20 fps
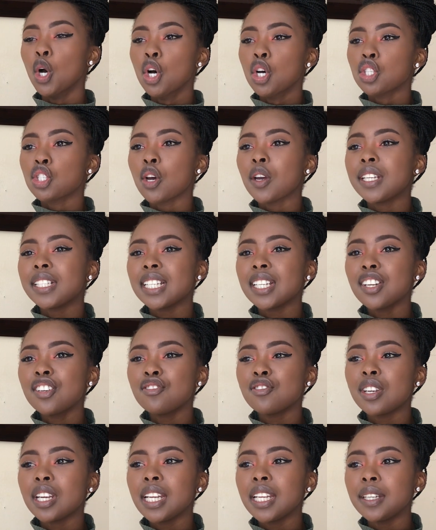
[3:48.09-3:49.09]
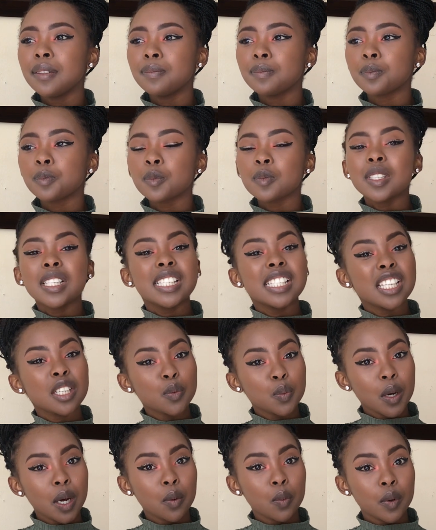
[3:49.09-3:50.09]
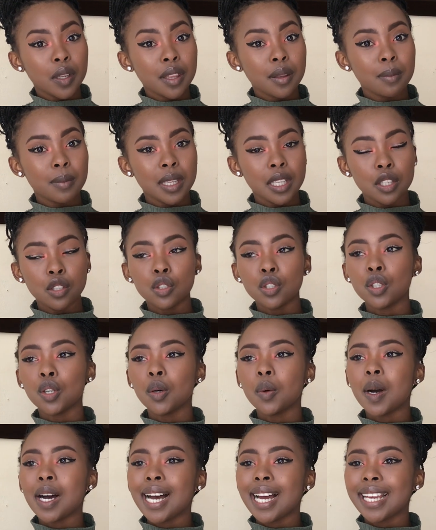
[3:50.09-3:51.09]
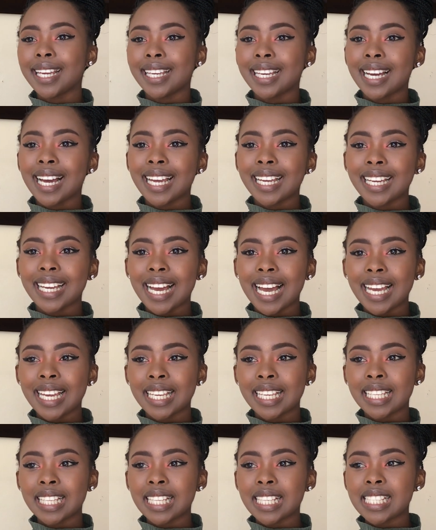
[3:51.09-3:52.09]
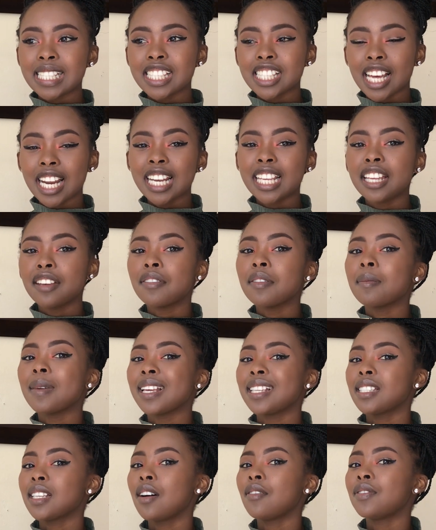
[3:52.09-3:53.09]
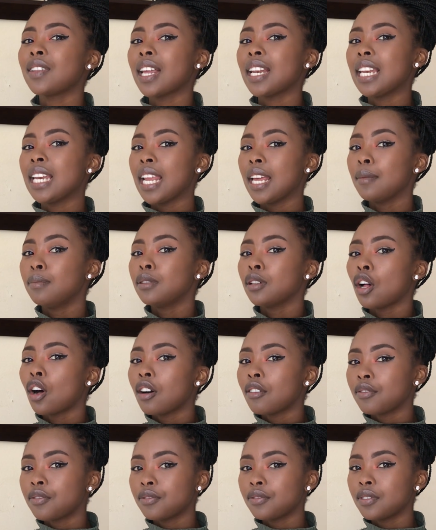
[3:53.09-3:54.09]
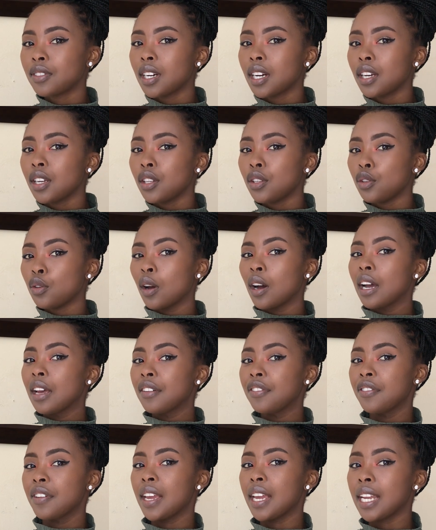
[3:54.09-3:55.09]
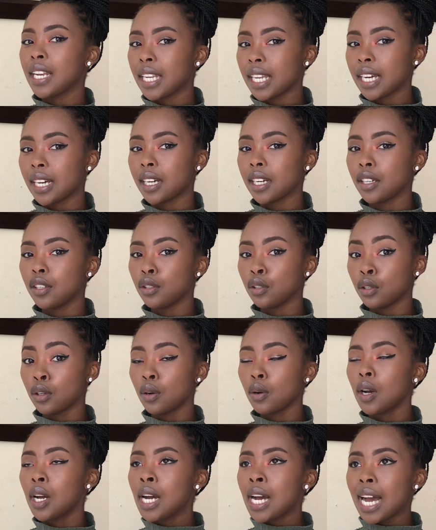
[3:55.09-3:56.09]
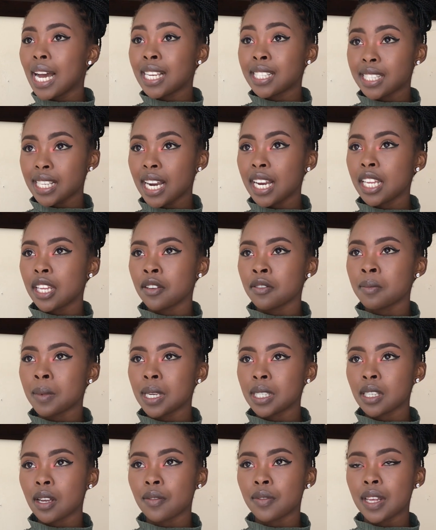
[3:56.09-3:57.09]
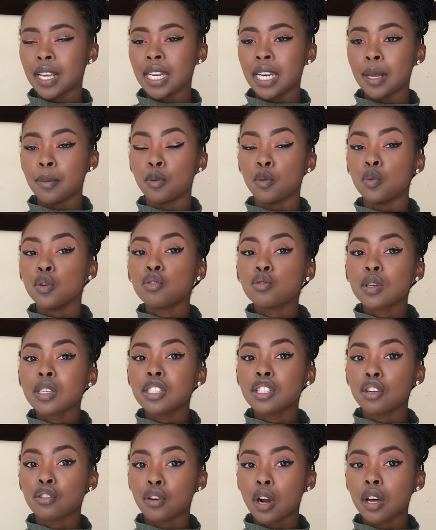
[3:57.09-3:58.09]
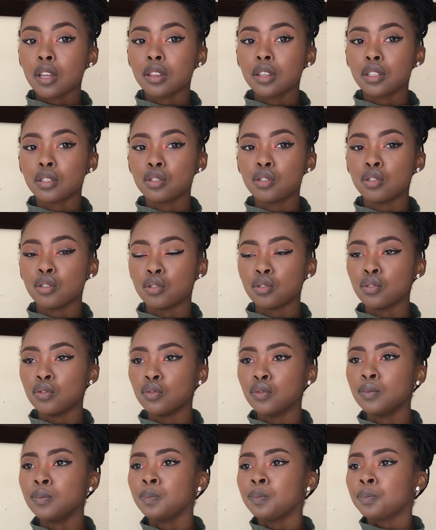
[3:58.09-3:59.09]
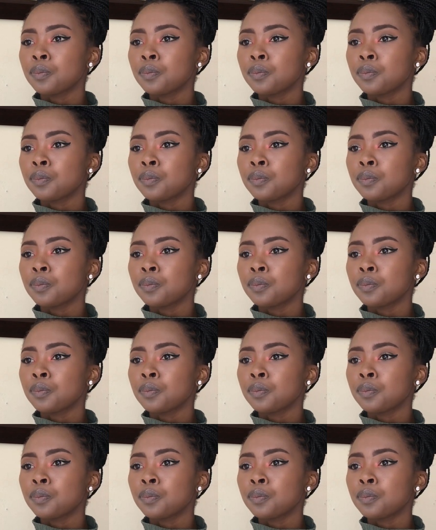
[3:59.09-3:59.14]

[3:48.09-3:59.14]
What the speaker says: So it didn't really sit well with me. I started giving myself that label of, you're a failure, I started giving myself that label, which was the wrong thing to do.